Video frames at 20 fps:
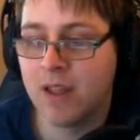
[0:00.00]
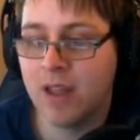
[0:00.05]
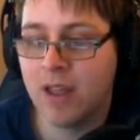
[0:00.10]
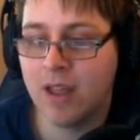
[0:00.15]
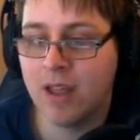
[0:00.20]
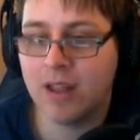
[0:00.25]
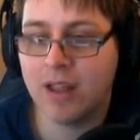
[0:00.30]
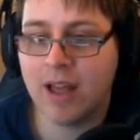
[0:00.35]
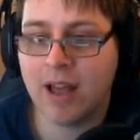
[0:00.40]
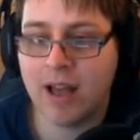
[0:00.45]

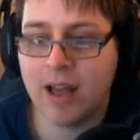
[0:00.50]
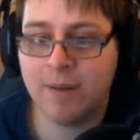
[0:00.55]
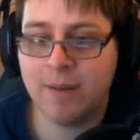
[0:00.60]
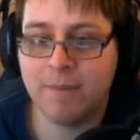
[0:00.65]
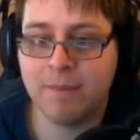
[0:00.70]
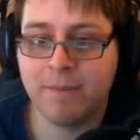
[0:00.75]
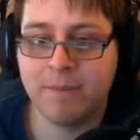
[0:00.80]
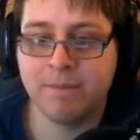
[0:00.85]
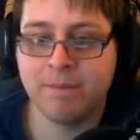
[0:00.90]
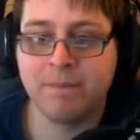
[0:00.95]

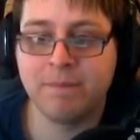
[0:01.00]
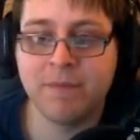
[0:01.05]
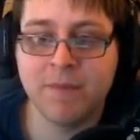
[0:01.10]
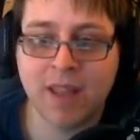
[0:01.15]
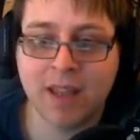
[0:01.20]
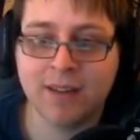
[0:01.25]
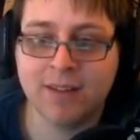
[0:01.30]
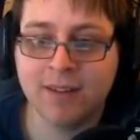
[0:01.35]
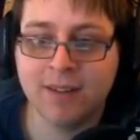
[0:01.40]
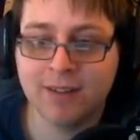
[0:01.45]

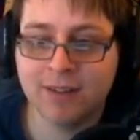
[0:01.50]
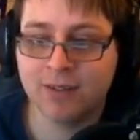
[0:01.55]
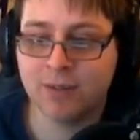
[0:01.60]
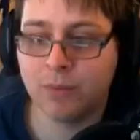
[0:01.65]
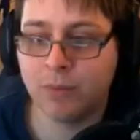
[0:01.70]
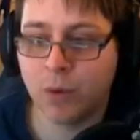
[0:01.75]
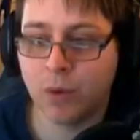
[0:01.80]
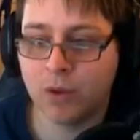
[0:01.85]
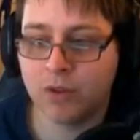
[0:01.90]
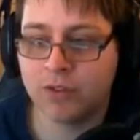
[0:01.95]
Nexus
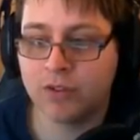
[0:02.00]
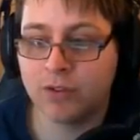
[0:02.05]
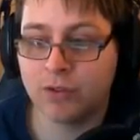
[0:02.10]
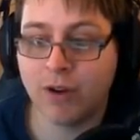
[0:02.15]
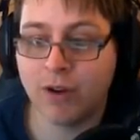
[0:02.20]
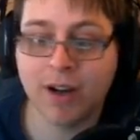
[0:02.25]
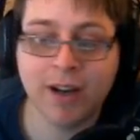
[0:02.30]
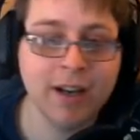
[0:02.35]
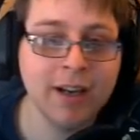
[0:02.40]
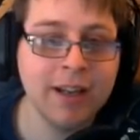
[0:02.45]
was
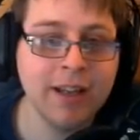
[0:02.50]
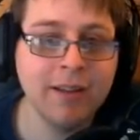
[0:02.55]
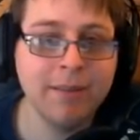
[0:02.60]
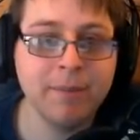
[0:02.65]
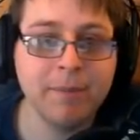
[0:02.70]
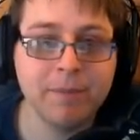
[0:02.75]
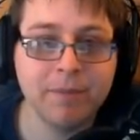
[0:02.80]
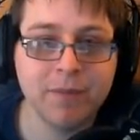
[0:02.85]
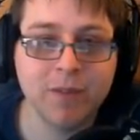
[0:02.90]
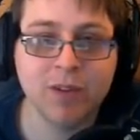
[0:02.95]
Serenity,
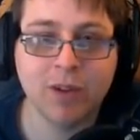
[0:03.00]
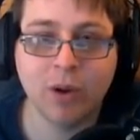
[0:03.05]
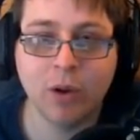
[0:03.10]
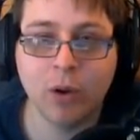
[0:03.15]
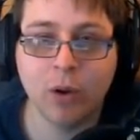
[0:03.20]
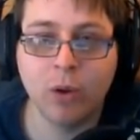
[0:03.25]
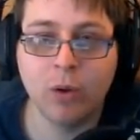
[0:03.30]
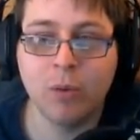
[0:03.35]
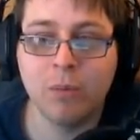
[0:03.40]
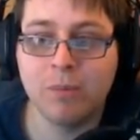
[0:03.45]

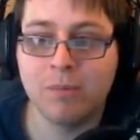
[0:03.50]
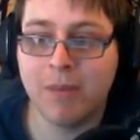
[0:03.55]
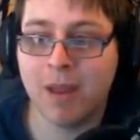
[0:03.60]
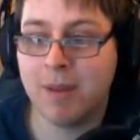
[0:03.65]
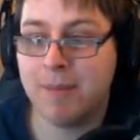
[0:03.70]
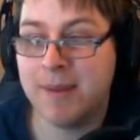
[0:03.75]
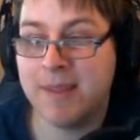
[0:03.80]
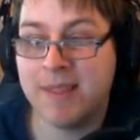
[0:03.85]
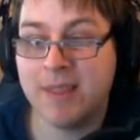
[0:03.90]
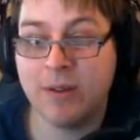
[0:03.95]
so
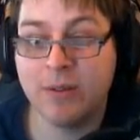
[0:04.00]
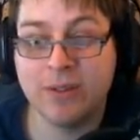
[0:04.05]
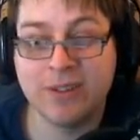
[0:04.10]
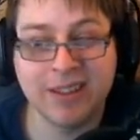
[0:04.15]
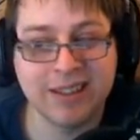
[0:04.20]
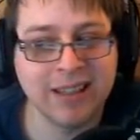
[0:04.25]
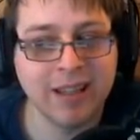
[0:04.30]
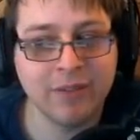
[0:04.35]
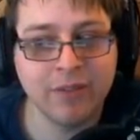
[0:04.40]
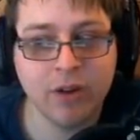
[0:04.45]
maybe there was
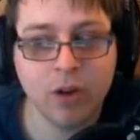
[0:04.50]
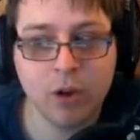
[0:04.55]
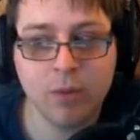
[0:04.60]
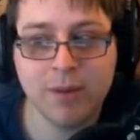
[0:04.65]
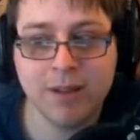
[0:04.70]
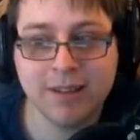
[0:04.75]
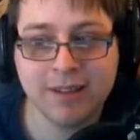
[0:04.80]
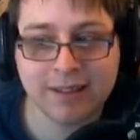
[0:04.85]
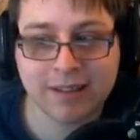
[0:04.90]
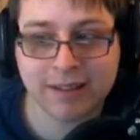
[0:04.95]
11
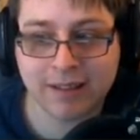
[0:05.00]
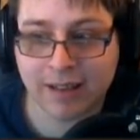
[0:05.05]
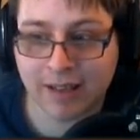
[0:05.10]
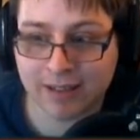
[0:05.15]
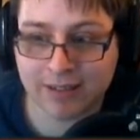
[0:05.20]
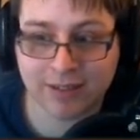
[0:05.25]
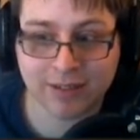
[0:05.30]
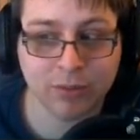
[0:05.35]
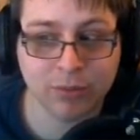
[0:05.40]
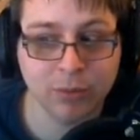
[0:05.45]
Omens and
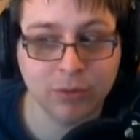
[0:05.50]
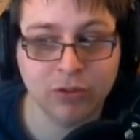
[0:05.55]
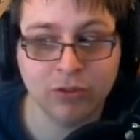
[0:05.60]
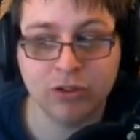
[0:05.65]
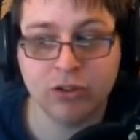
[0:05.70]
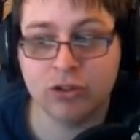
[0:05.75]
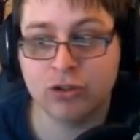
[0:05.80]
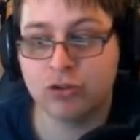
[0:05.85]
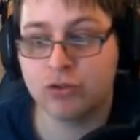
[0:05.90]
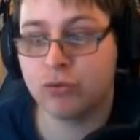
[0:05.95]
Nexus was
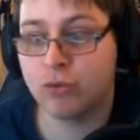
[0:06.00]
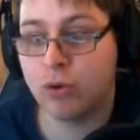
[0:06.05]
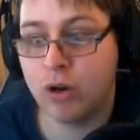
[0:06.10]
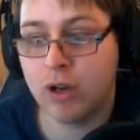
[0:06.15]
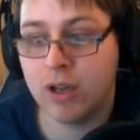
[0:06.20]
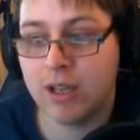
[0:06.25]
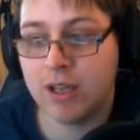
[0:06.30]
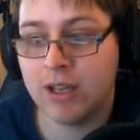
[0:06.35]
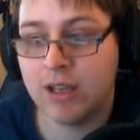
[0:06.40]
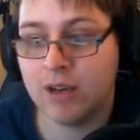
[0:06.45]

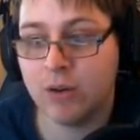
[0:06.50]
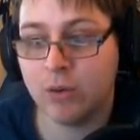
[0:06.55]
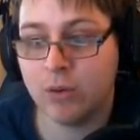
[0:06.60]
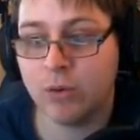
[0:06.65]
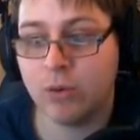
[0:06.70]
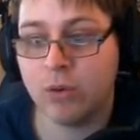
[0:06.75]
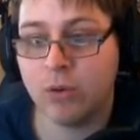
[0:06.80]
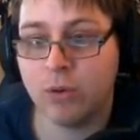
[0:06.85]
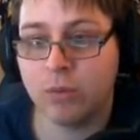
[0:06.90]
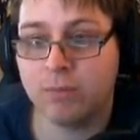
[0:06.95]
destroyed,
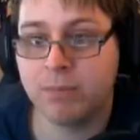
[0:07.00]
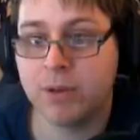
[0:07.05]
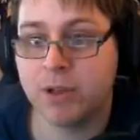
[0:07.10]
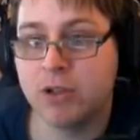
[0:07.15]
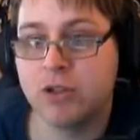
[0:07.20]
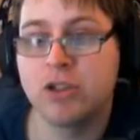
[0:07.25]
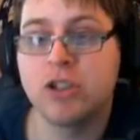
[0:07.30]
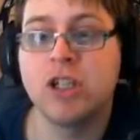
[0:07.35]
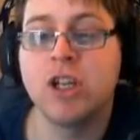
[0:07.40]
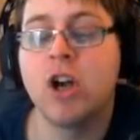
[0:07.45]
or
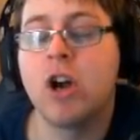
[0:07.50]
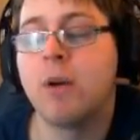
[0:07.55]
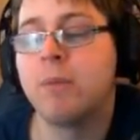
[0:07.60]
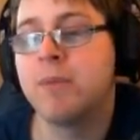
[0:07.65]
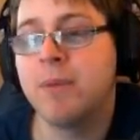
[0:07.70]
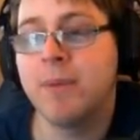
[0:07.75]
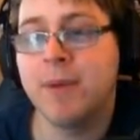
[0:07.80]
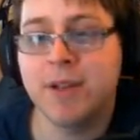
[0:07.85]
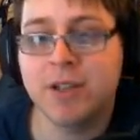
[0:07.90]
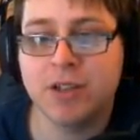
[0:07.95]
because she hopped
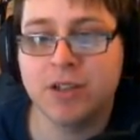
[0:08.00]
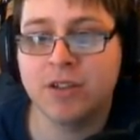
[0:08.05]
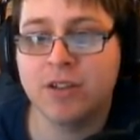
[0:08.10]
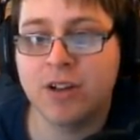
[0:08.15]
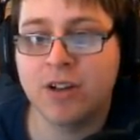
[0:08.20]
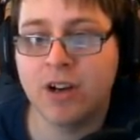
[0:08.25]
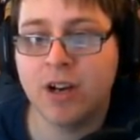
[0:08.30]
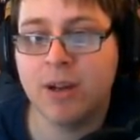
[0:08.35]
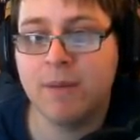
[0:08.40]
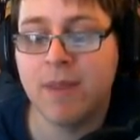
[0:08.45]
dimension,
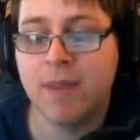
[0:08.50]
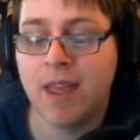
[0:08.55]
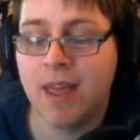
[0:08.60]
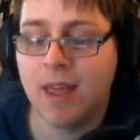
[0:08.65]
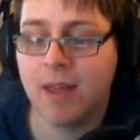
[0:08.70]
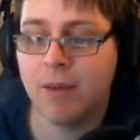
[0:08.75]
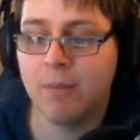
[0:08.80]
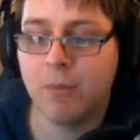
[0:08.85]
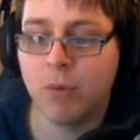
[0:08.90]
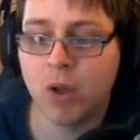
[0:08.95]

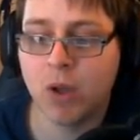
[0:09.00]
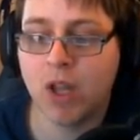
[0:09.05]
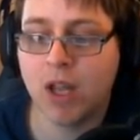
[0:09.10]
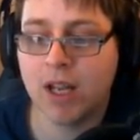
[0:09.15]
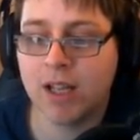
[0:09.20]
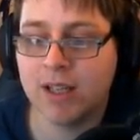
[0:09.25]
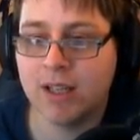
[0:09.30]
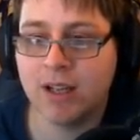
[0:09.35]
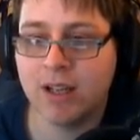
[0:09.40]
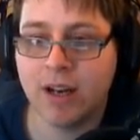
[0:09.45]
more
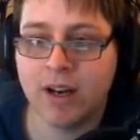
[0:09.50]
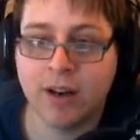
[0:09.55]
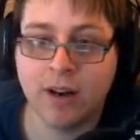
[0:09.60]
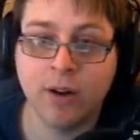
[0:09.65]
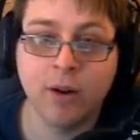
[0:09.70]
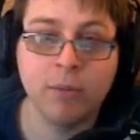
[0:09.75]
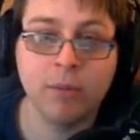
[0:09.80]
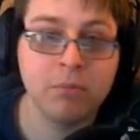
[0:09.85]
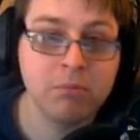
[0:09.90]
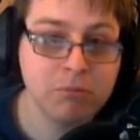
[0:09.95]
likely, I don't
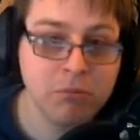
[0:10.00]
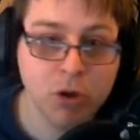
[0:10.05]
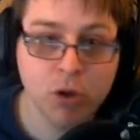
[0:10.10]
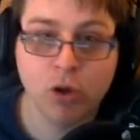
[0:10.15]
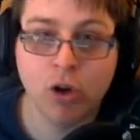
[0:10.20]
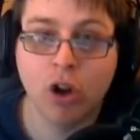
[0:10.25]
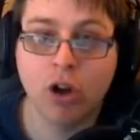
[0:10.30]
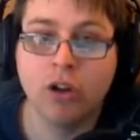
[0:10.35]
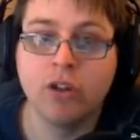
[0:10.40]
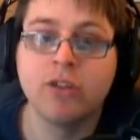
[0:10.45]
know, who
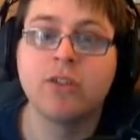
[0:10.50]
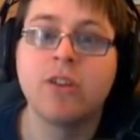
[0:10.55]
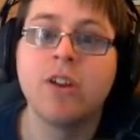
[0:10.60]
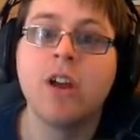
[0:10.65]
knows.